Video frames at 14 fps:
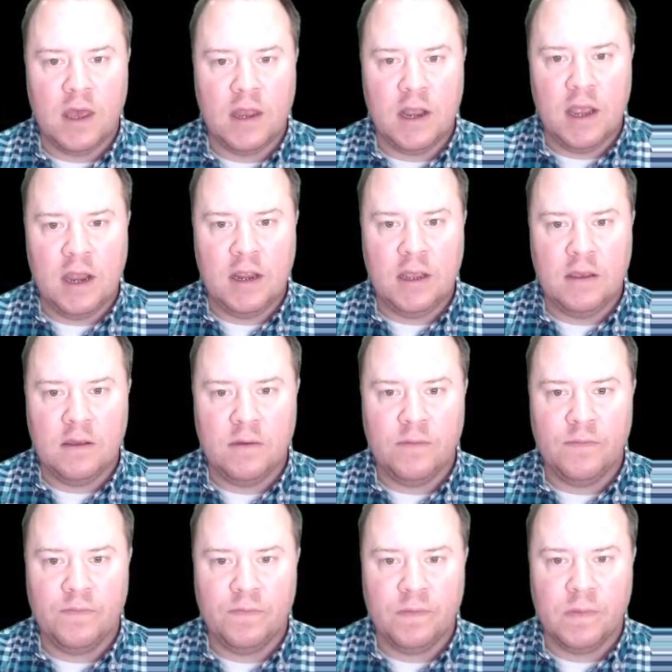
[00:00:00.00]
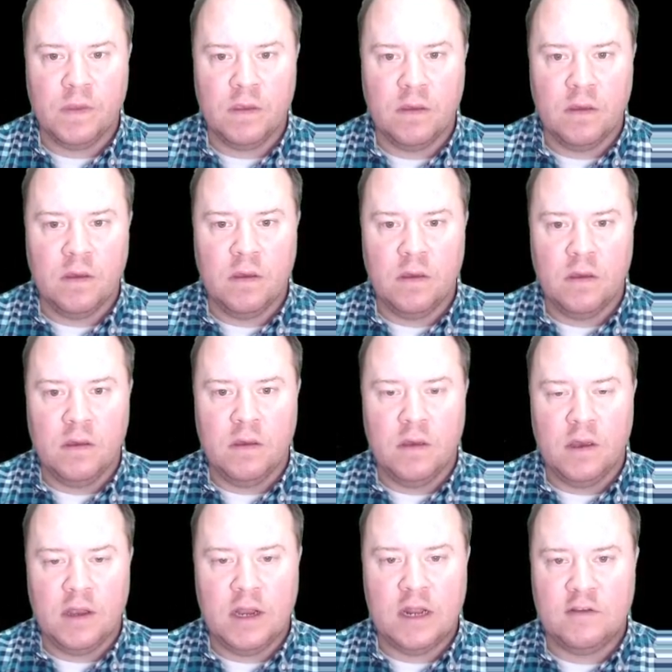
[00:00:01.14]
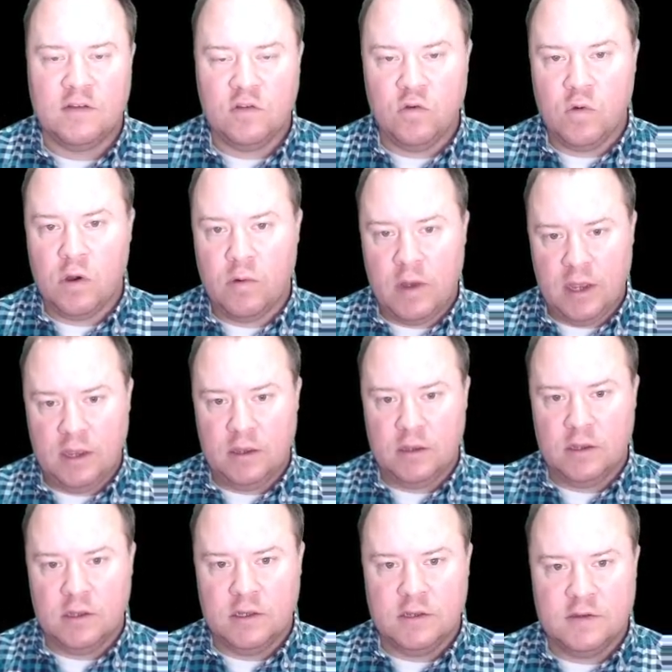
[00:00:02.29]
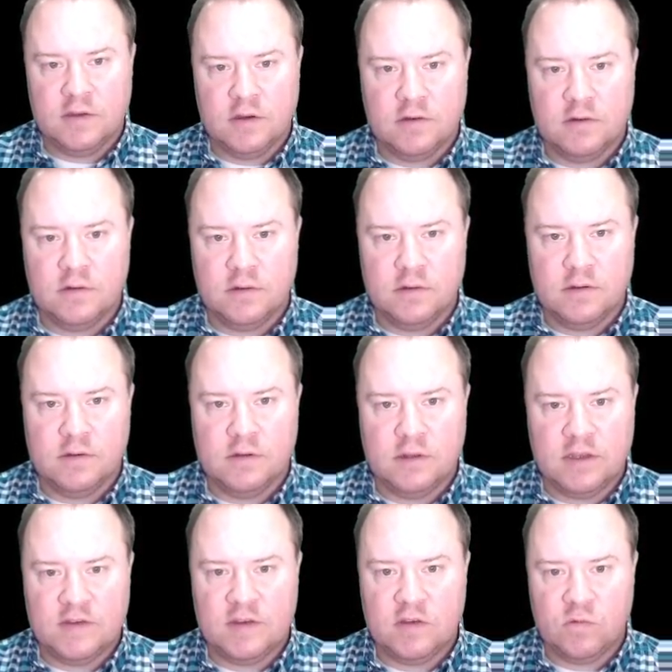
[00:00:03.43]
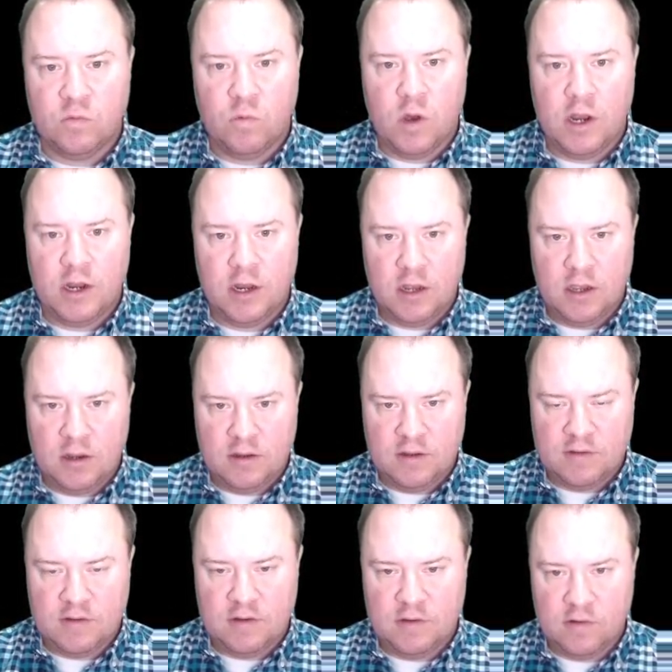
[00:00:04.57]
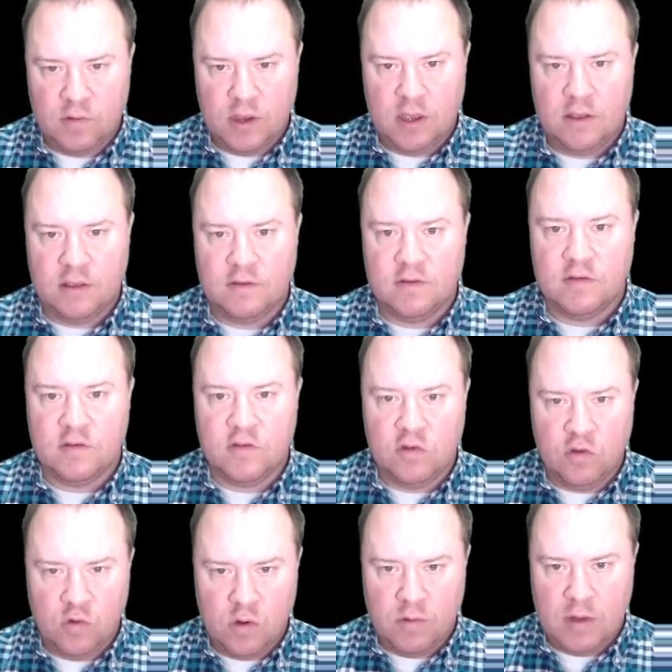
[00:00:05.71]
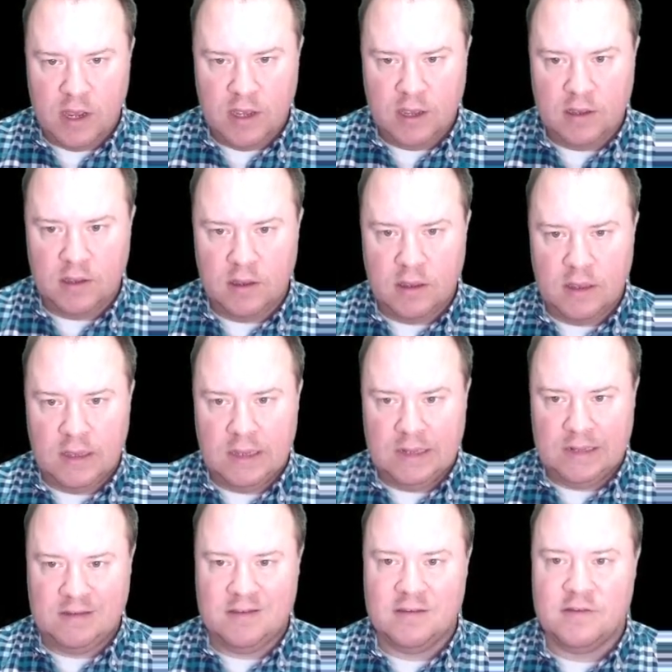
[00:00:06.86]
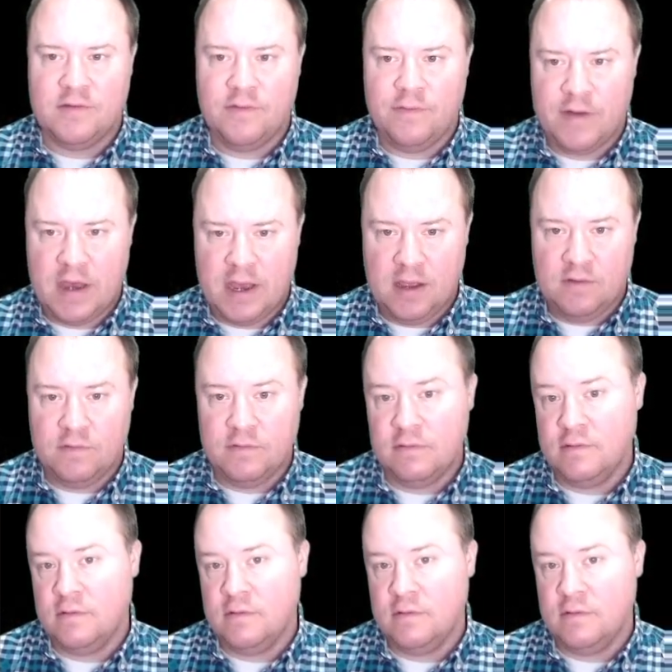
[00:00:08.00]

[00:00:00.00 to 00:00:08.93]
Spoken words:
80, and that's 2 away. So this is 1 distance away. This is 2 away. This is 5.